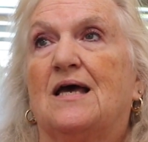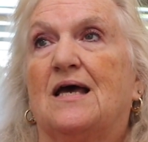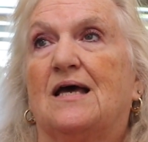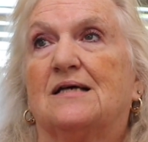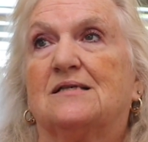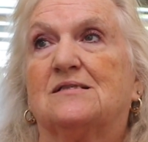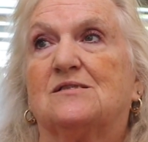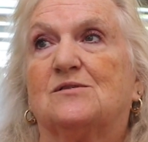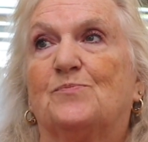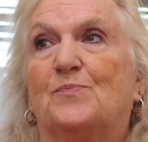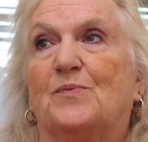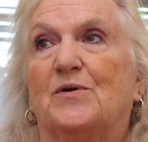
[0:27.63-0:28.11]

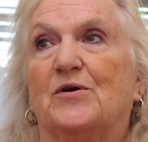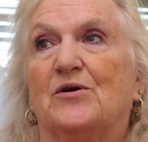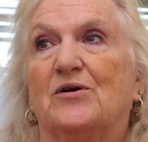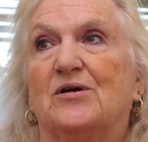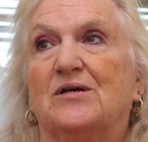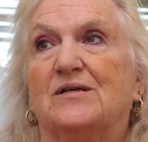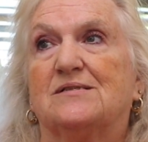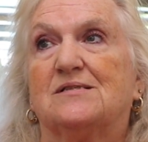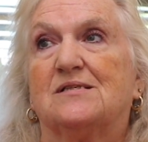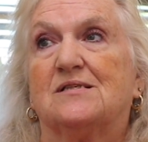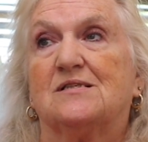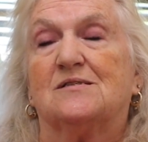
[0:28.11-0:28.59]

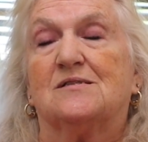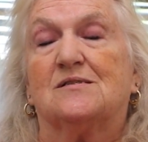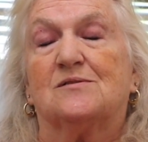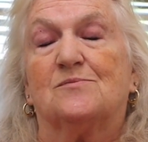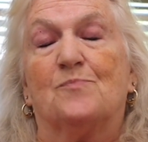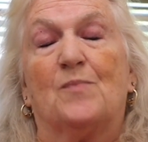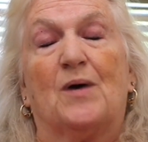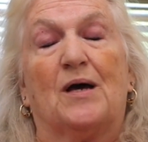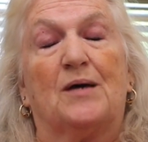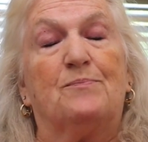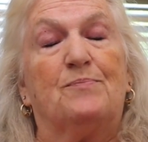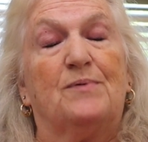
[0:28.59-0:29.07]

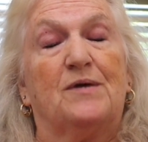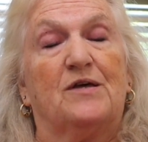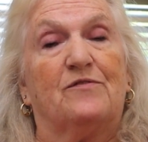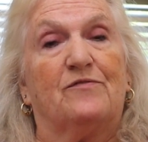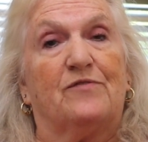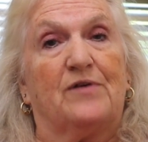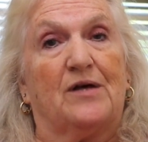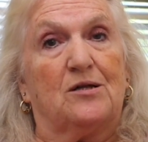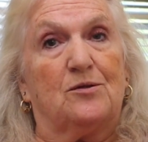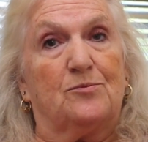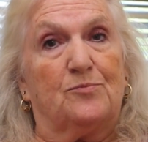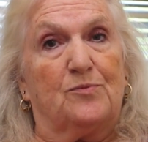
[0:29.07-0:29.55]
experiences might be
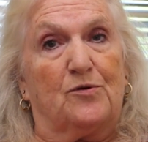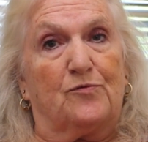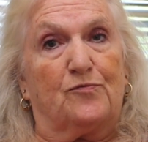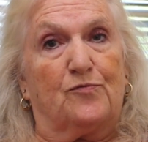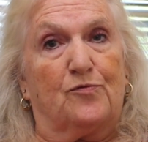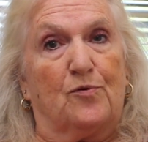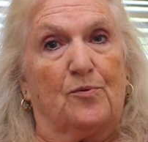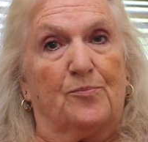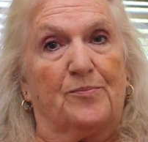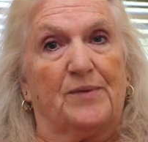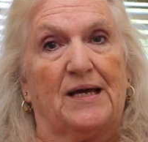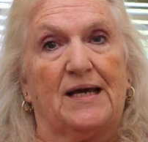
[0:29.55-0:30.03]
available
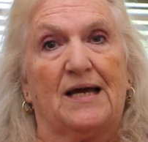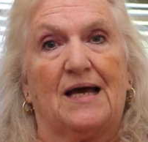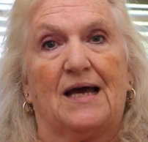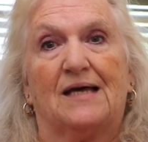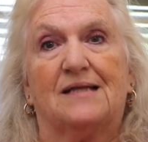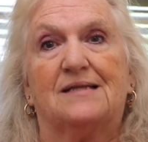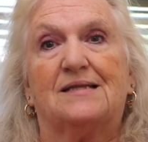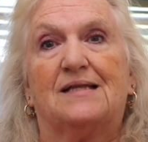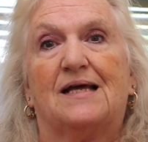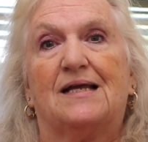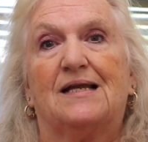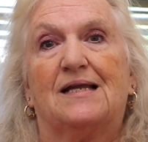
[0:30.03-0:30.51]
for me.
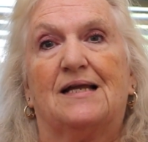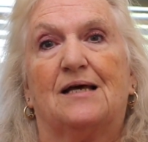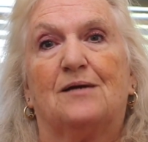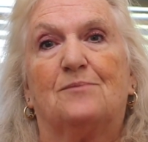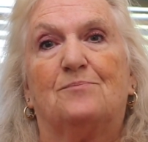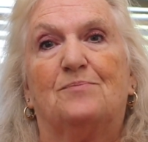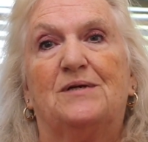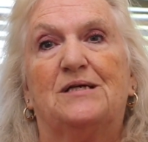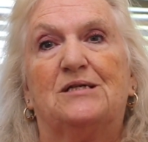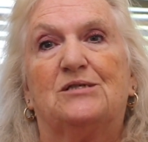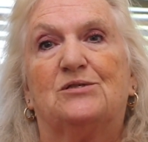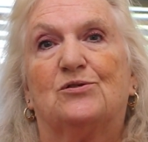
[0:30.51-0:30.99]
And they
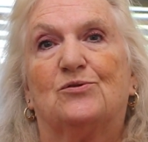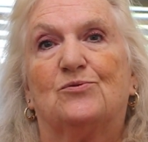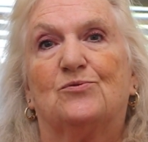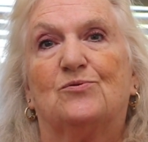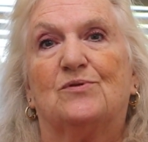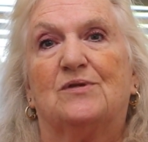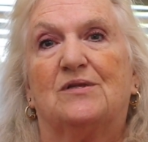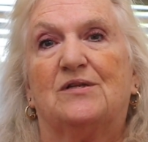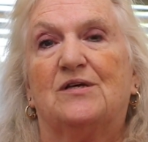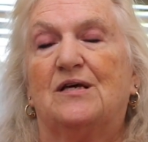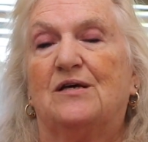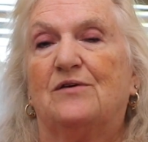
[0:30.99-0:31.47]
led me
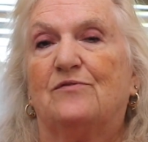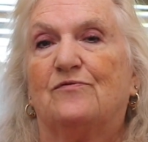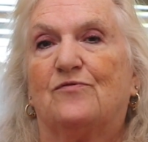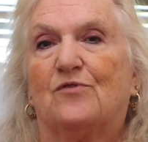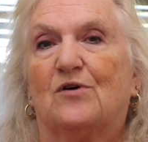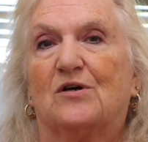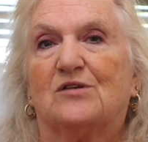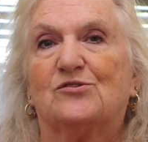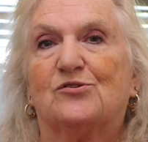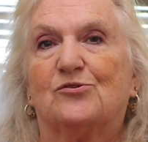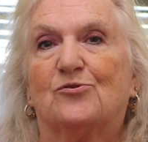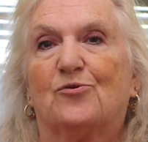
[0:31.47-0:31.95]
to the
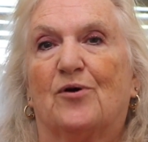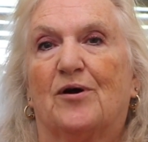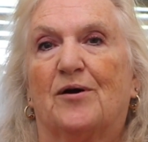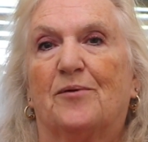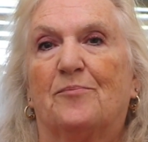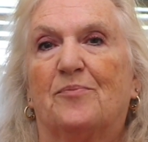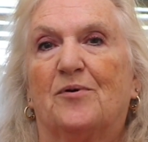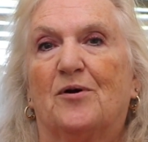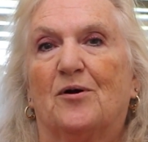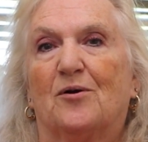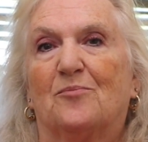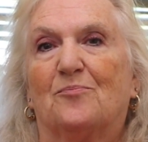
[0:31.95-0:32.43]
Foster
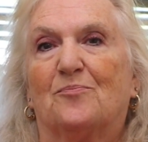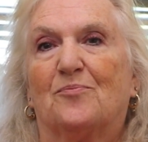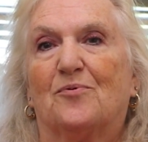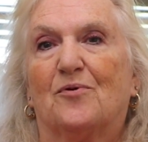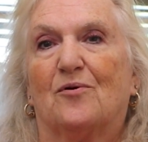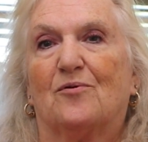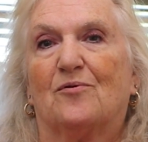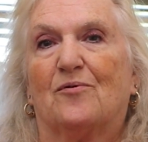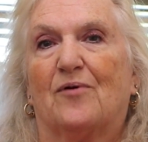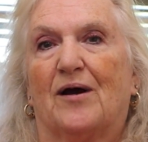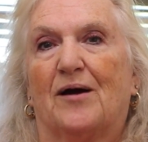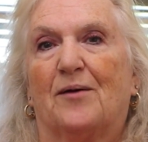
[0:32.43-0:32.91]
Grandparent
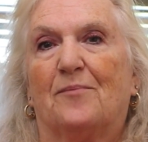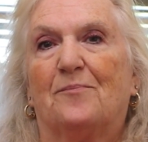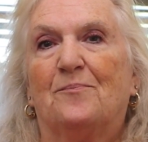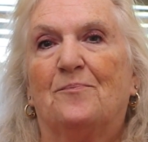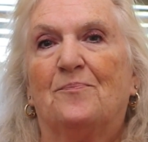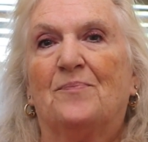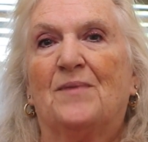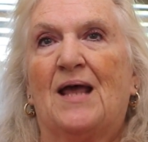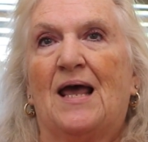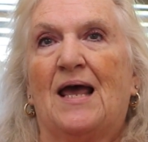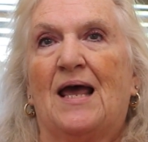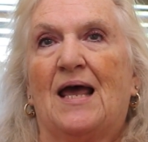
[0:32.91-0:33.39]
Program.
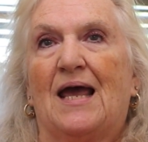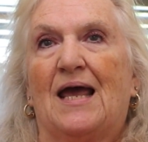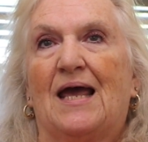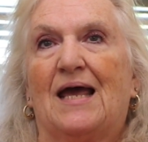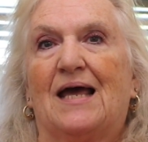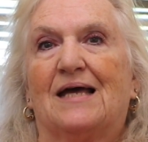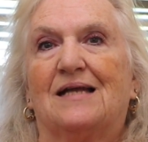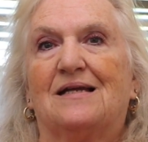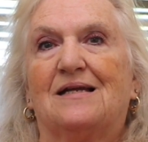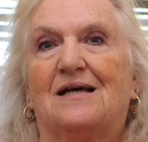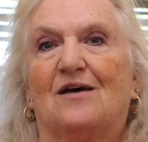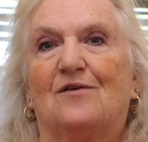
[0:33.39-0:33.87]

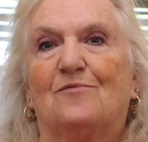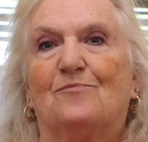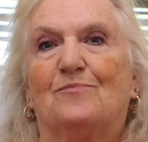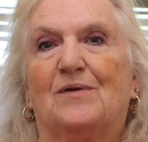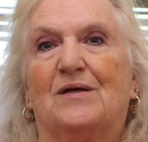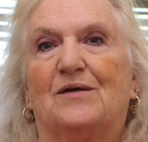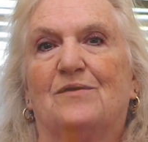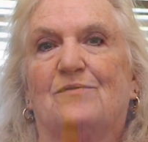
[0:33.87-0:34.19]
And I've